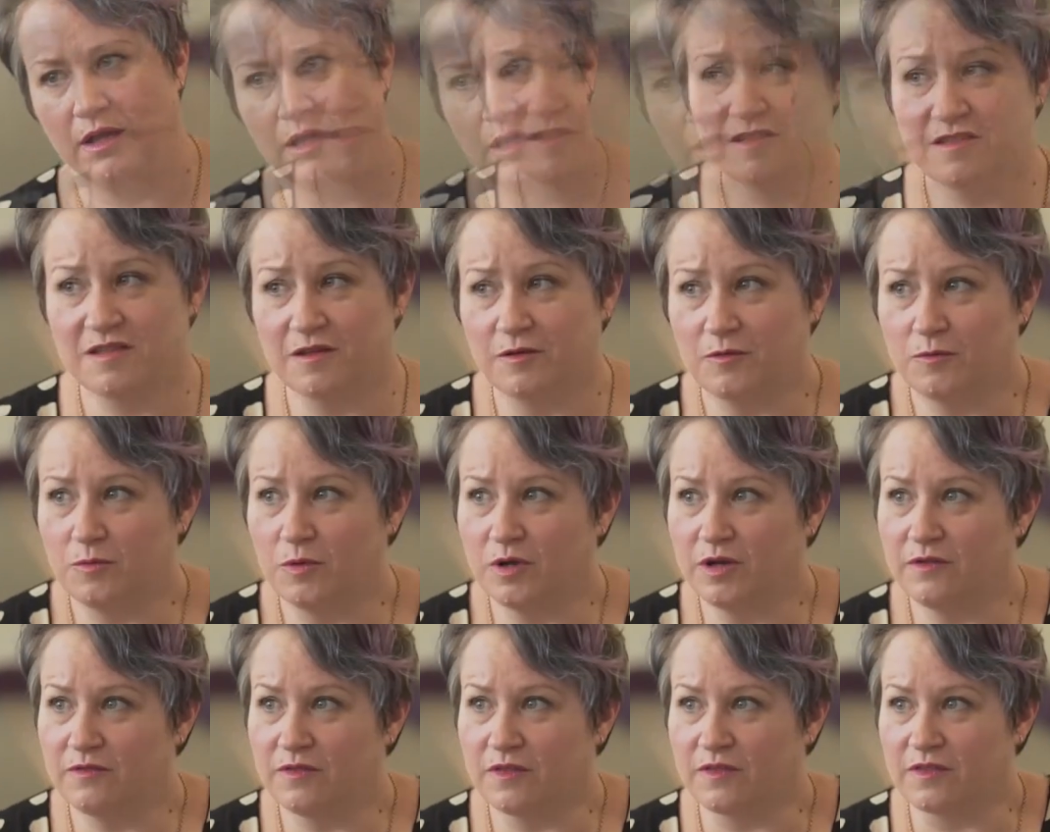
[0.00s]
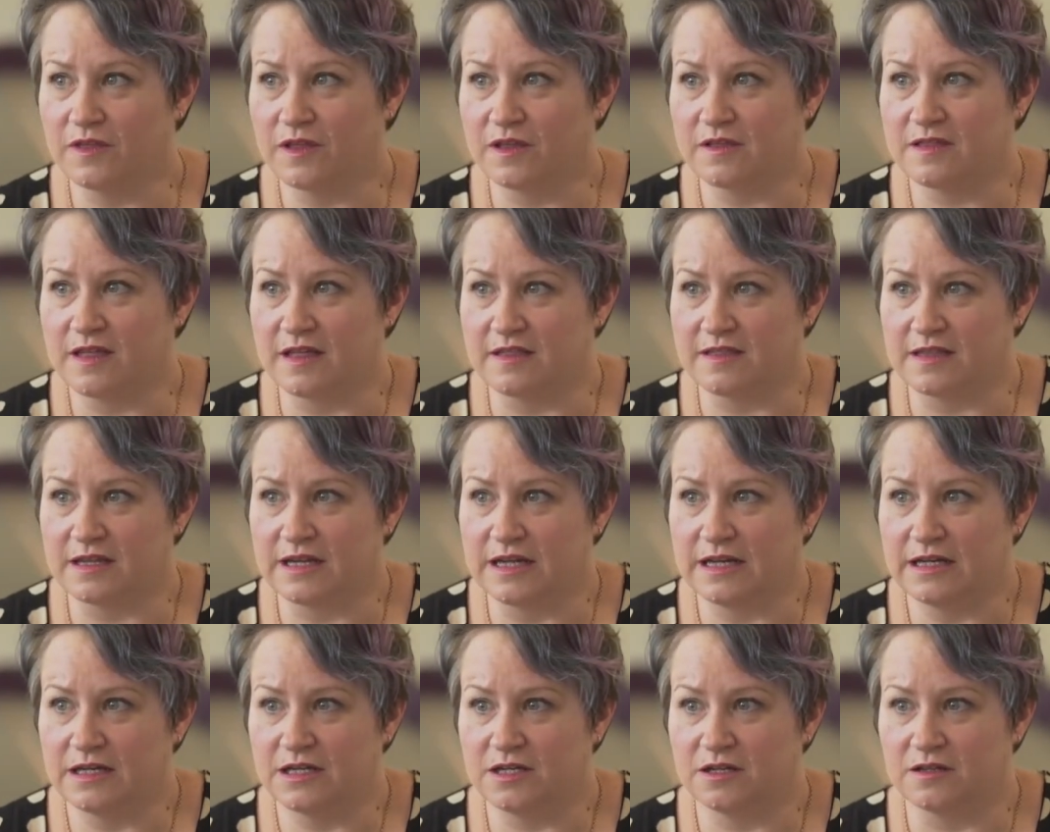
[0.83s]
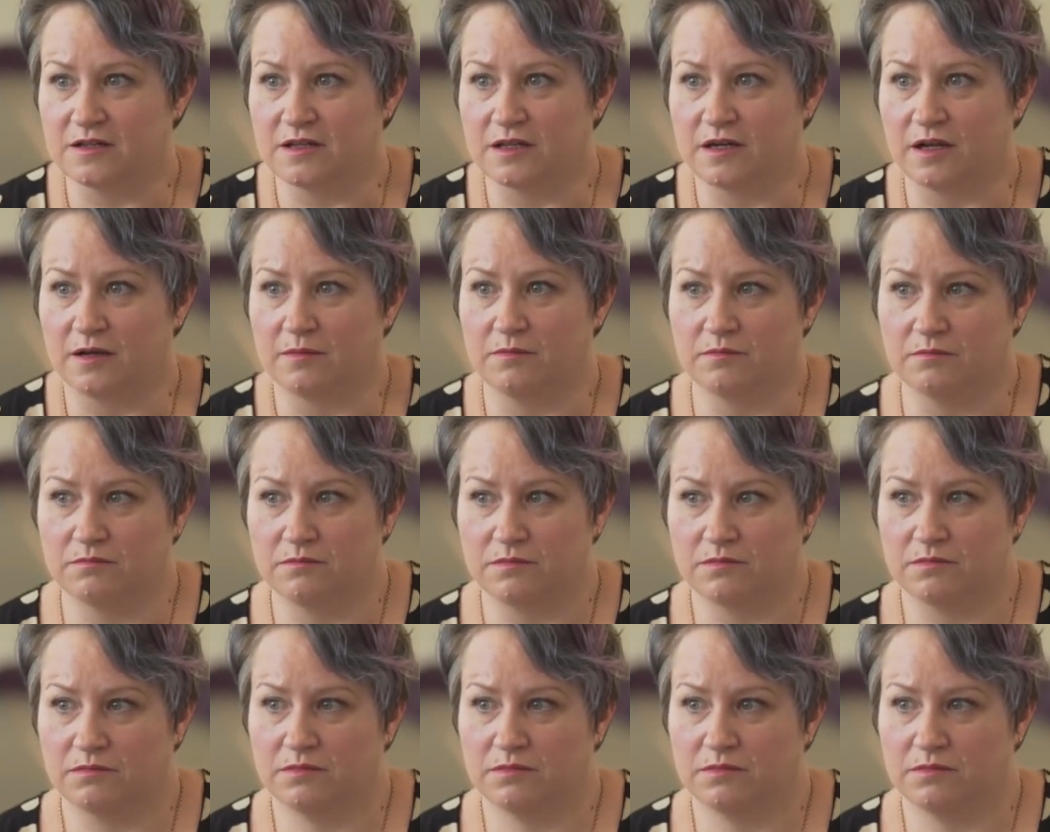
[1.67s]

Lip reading: So one of the things as an editor that I'm,